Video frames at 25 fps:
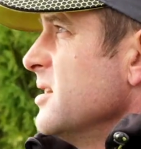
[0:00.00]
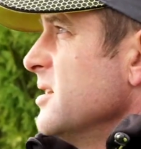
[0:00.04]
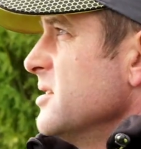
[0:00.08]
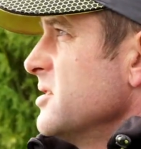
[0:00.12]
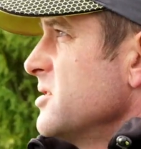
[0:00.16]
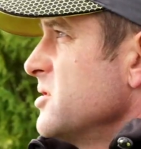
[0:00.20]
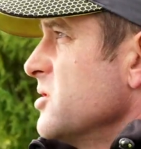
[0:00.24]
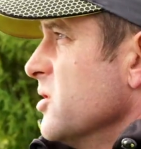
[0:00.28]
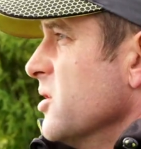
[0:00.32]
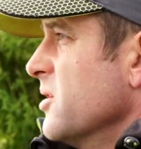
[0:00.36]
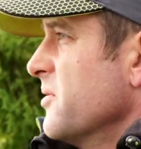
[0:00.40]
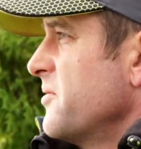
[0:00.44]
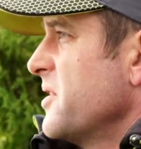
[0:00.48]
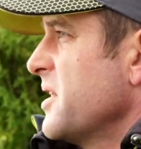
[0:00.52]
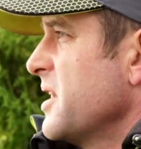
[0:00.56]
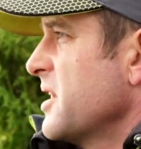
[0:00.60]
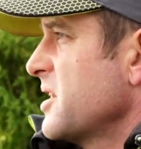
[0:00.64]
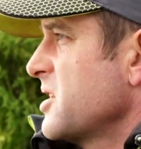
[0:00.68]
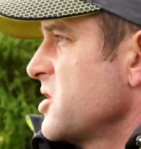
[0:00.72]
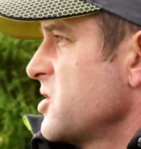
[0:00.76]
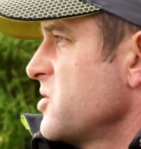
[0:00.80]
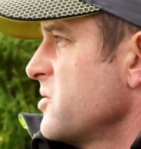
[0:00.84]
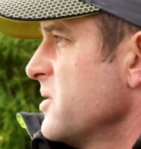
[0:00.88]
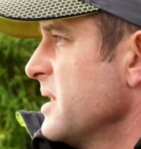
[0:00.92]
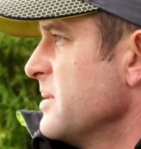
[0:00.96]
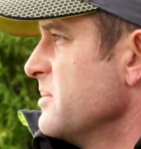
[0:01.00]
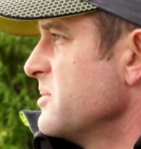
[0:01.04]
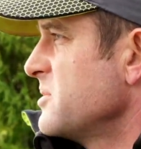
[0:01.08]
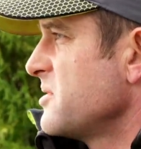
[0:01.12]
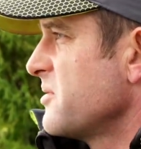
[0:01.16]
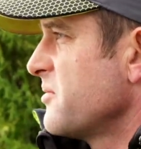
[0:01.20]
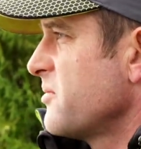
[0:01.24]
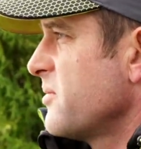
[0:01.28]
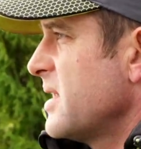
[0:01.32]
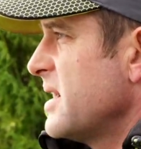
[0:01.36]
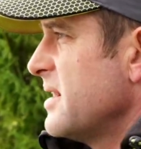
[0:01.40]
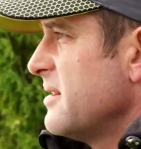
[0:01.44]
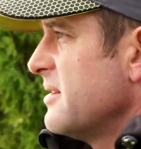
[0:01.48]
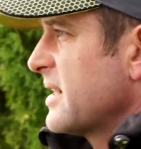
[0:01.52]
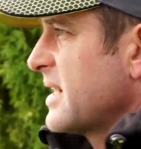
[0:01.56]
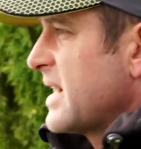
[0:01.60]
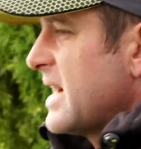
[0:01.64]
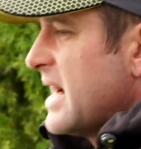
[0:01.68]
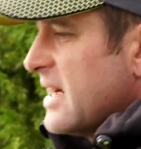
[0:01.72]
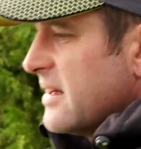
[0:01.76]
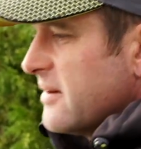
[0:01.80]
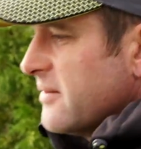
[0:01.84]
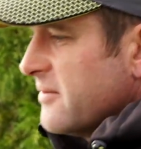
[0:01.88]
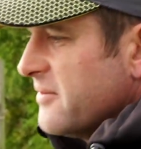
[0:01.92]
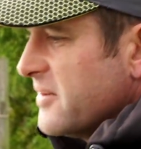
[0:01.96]
sort of the extremes of where I
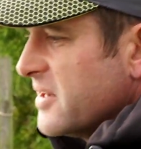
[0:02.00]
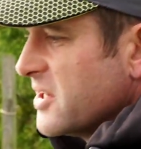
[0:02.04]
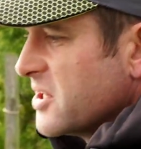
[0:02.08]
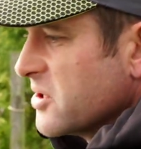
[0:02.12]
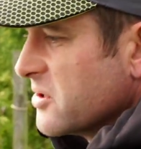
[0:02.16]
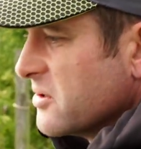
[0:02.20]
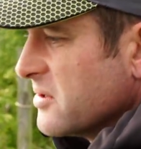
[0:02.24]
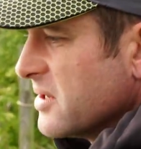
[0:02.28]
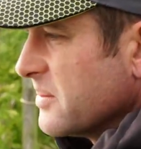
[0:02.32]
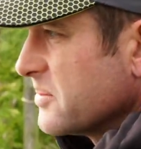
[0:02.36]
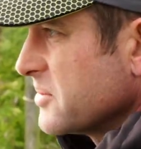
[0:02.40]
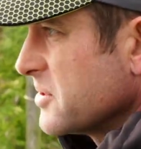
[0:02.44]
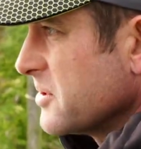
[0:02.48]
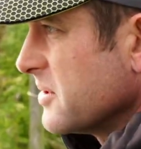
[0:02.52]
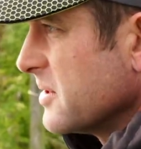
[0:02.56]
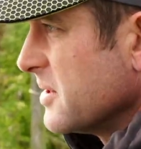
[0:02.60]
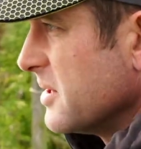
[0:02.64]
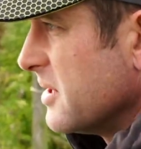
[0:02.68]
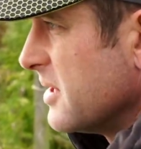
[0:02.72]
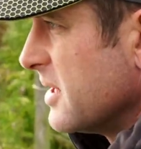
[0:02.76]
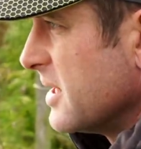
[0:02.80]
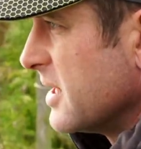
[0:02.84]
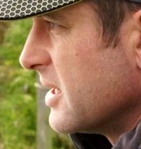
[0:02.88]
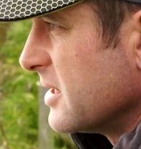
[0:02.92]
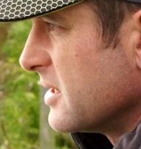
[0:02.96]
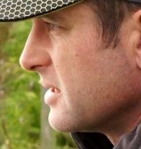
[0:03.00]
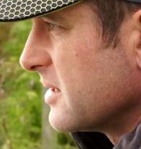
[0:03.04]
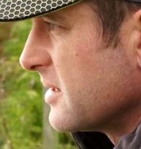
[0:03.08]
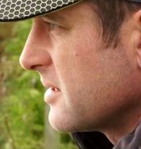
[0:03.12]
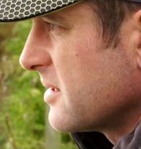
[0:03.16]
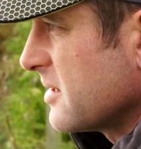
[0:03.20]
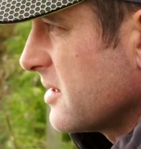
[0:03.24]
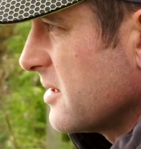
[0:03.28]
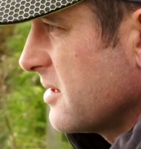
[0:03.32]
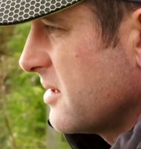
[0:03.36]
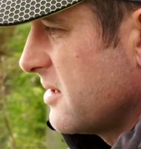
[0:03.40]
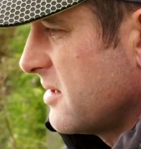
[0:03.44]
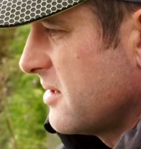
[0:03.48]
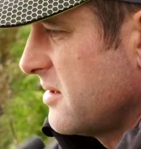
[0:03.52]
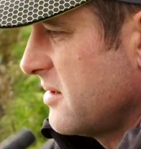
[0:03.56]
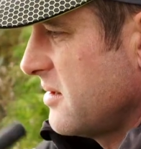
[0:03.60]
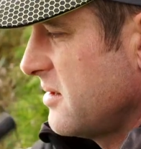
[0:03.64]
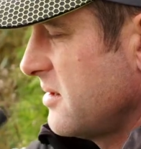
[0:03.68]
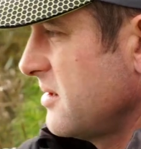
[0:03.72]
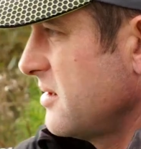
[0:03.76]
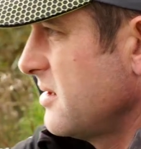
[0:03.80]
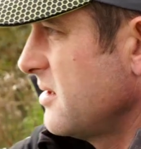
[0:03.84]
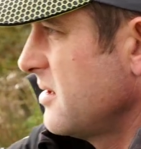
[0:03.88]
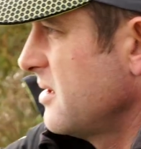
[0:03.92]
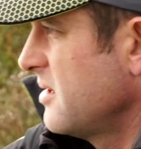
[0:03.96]
can fish, or up to an island.
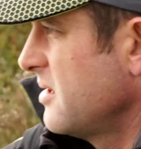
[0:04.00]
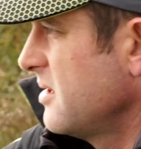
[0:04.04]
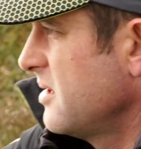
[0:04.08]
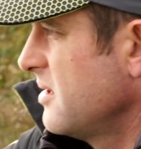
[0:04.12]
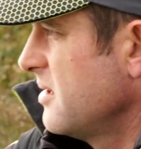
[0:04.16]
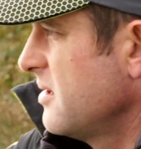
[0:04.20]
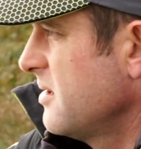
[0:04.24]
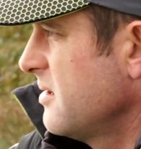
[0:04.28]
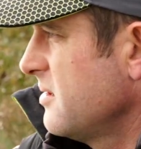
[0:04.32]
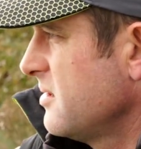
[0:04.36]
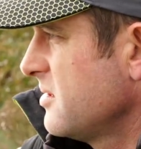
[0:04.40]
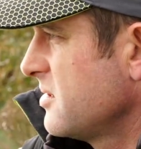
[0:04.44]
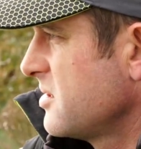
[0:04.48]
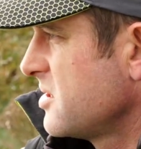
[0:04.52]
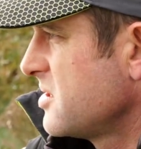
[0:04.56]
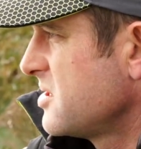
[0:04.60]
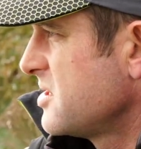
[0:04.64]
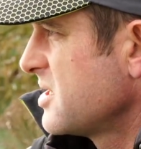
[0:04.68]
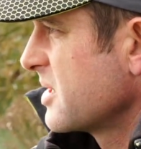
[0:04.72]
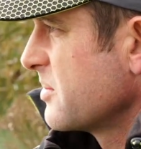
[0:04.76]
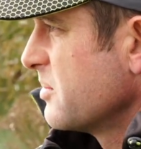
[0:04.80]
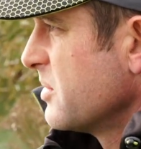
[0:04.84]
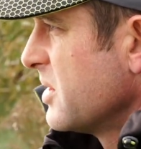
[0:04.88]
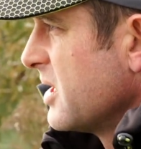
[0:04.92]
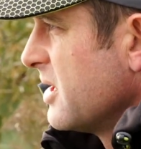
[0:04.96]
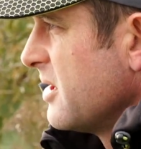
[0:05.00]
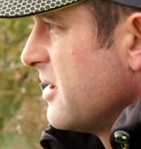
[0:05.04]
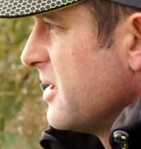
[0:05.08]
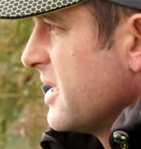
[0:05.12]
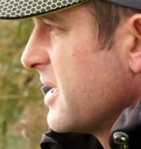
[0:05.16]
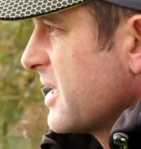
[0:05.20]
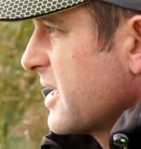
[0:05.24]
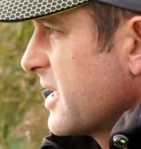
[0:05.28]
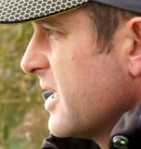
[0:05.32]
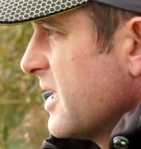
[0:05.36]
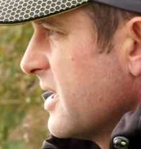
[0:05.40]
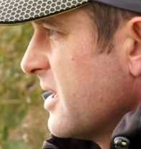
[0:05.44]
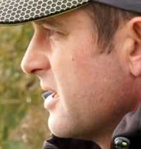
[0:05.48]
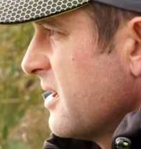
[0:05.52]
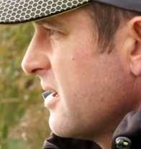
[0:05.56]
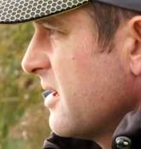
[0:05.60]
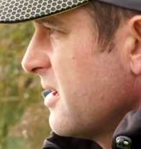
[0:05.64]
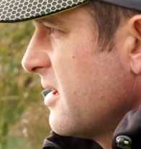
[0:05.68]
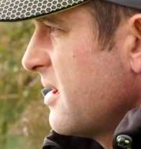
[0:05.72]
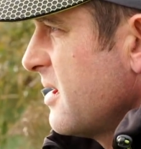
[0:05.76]
Just sink my line again.